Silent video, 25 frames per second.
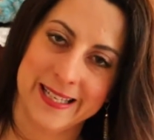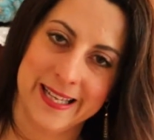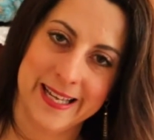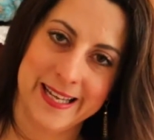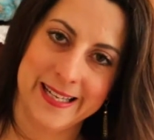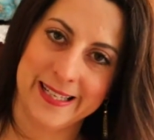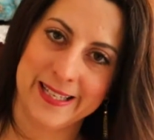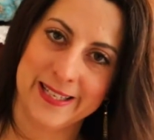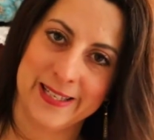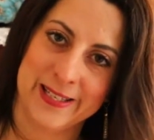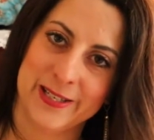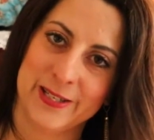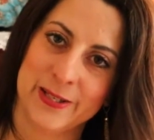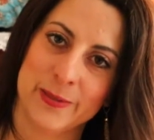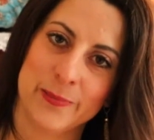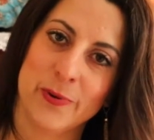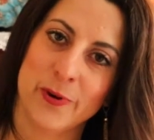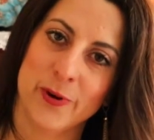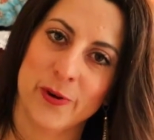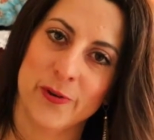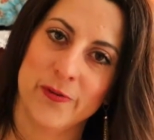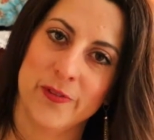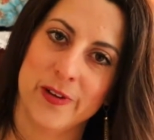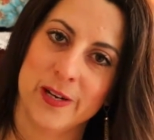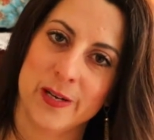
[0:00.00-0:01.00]
Like this is the
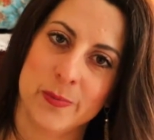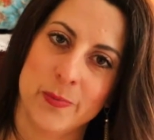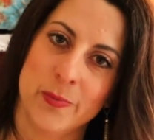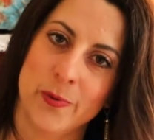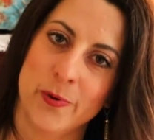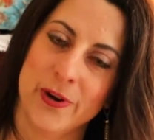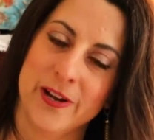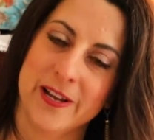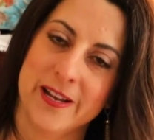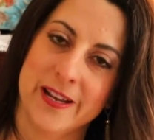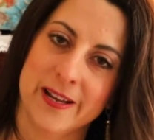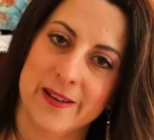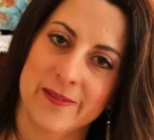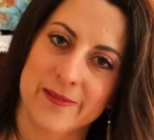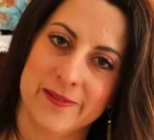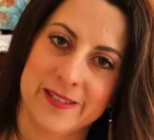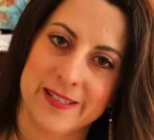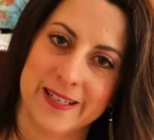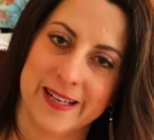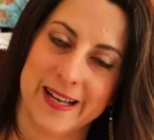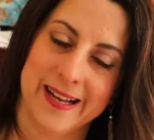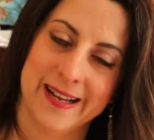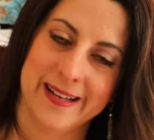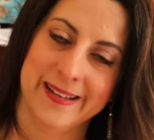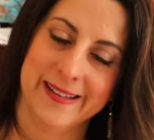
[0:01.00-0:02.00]
perfect boy gift.
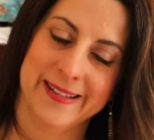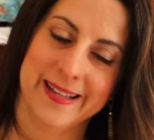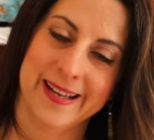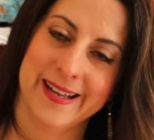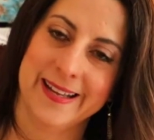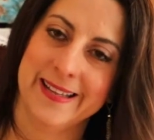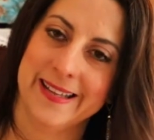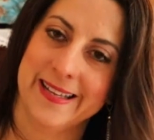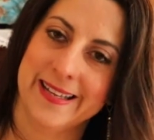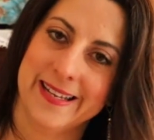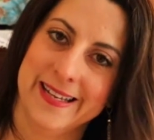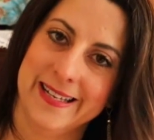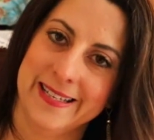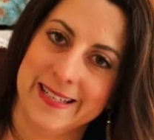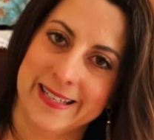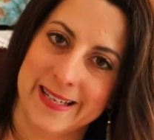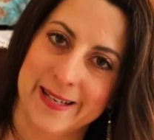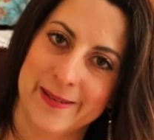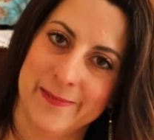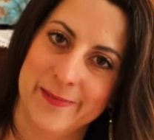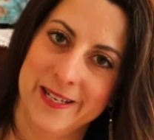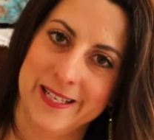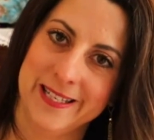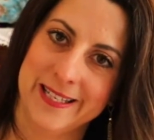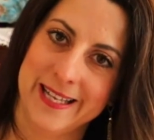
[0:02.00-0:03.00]
I, I think he's
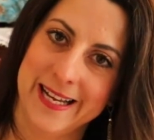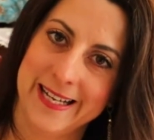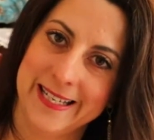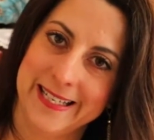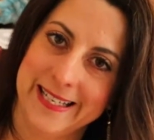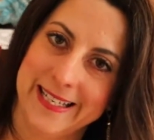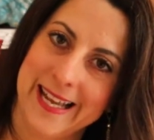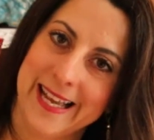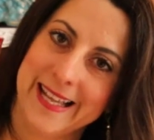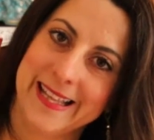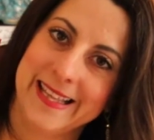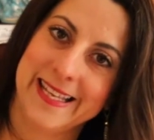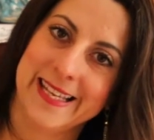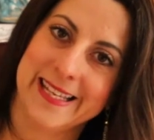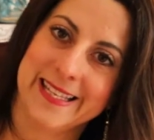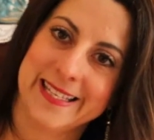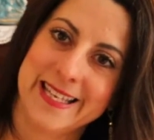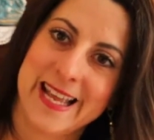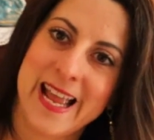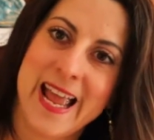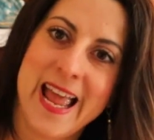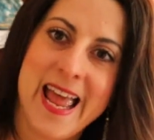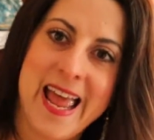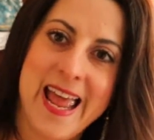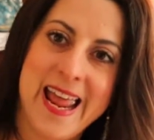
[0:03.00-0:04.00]
gonna be psyched to get
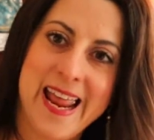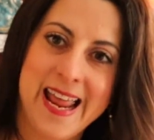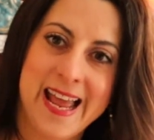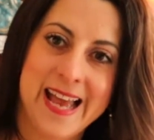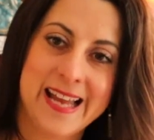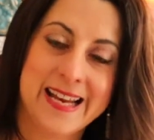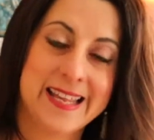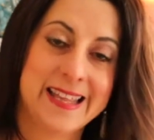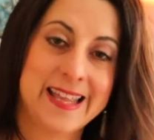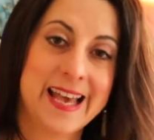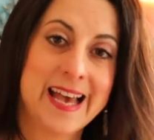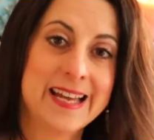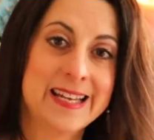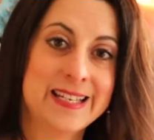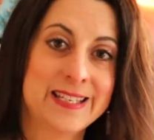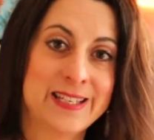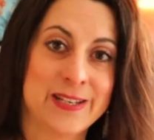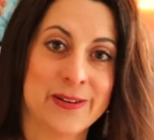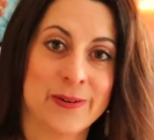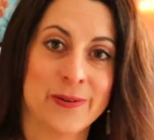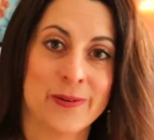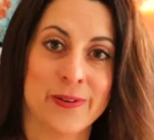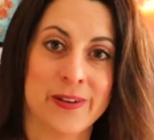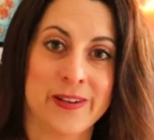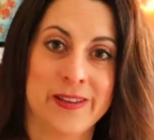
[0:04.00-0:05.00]
this. And that is
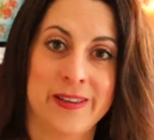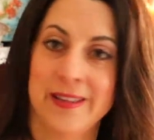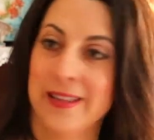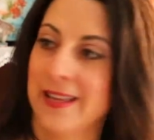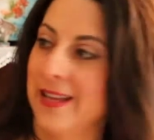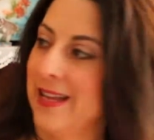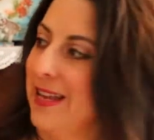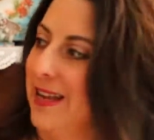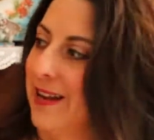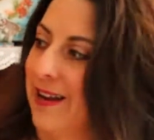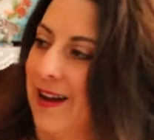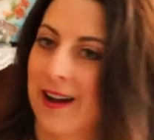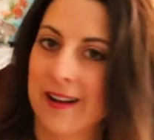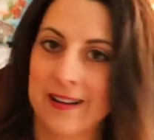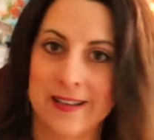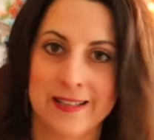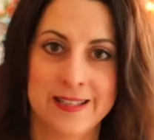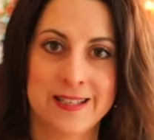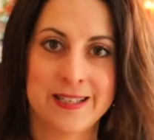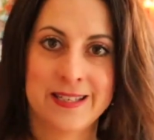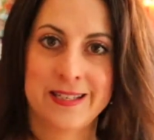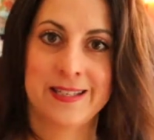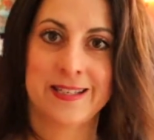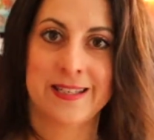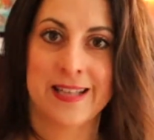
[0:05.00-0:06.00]
the only thing that he got
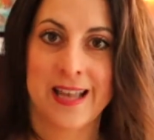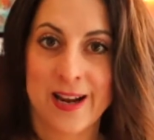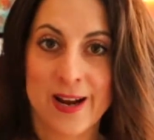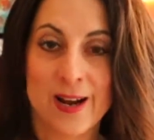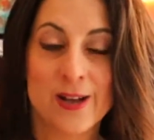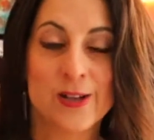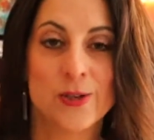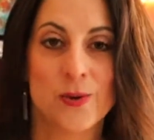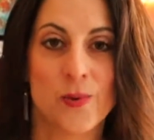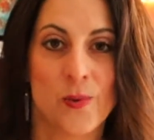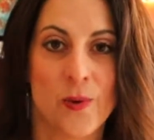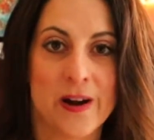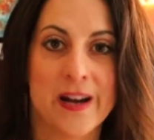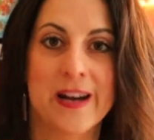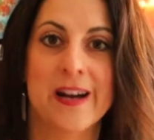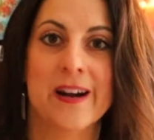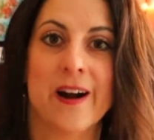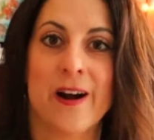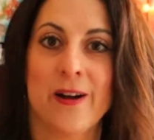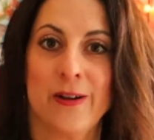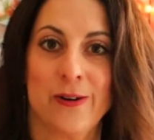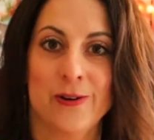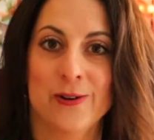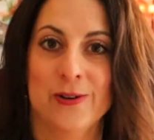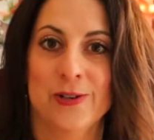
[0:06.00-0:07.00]
because this is like a $20
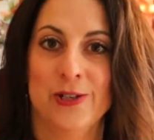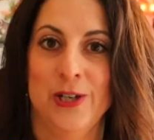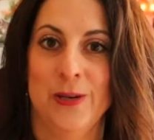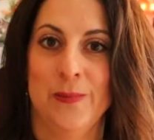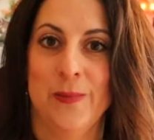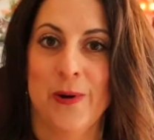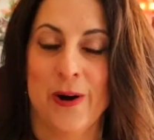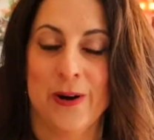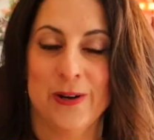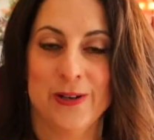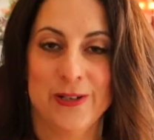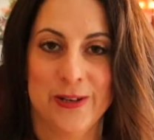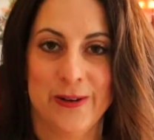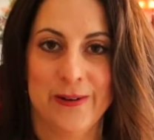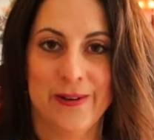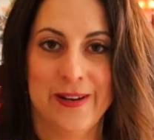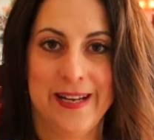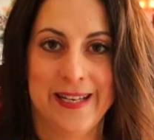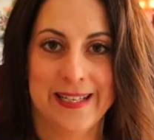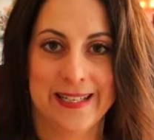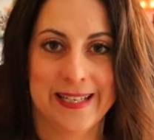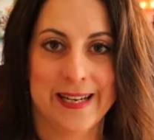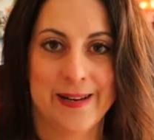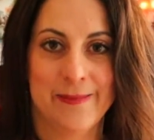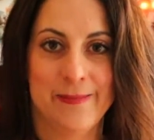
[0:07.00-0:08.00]
Hershey bar. So
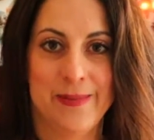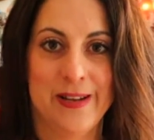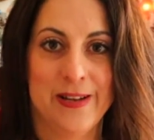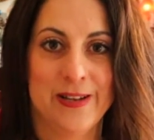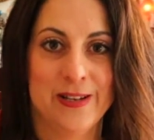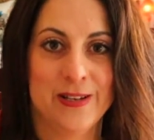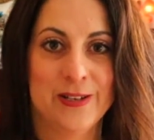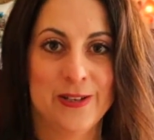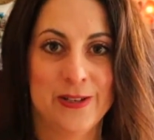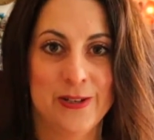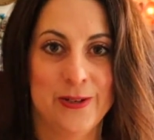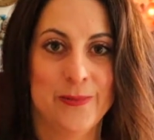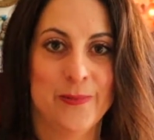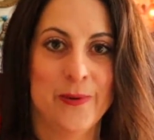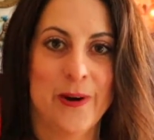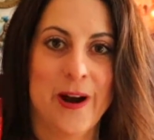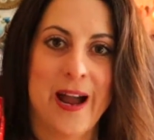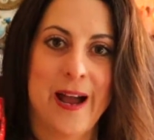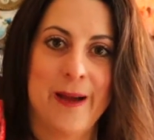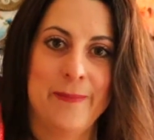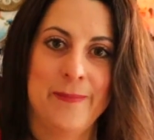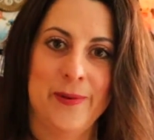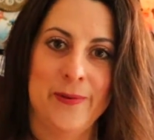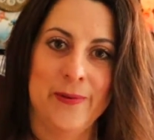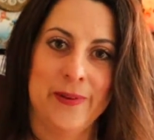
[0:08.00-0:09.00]
he's gonna be super
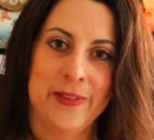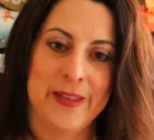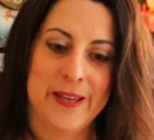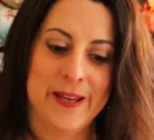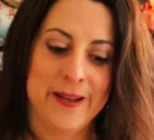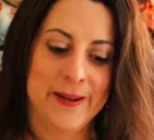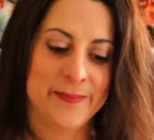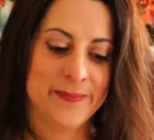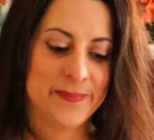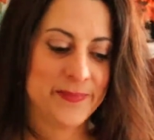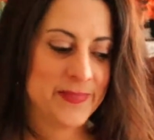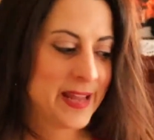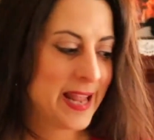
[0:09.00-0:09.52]
happy with it.